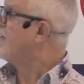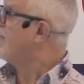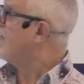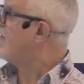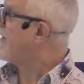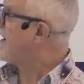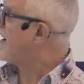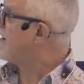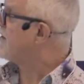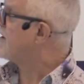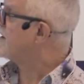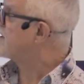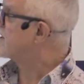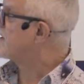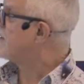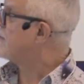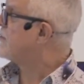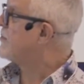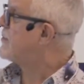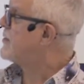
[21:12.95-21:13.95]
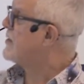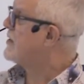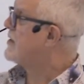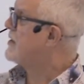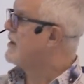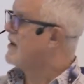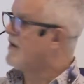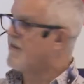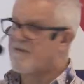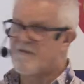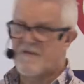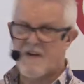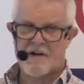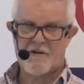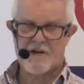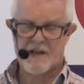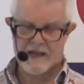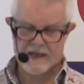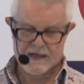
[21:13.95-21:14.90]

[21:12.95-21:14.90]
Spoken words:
Very simple, very